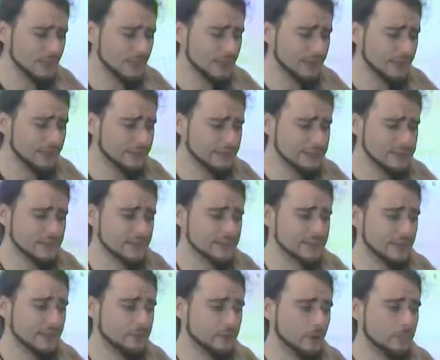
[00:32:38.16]
And it's the
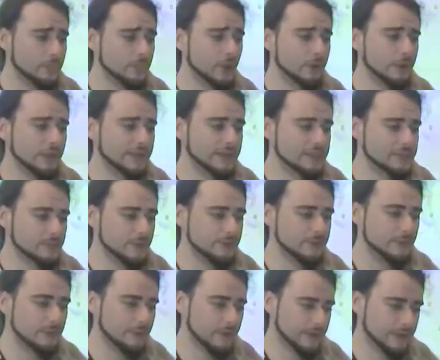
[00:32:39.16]
same component as
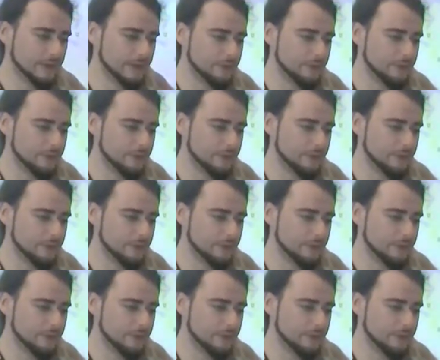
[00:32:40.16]
before.